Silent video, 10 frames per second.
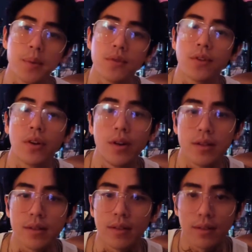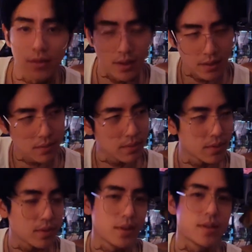happens for a reason, right?
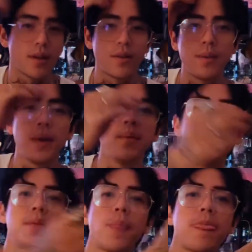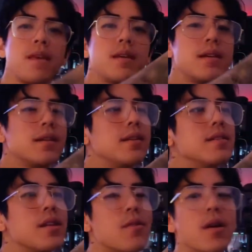Isn't that right, baby?
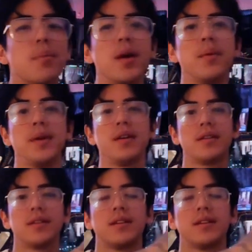Isn't that right, baby?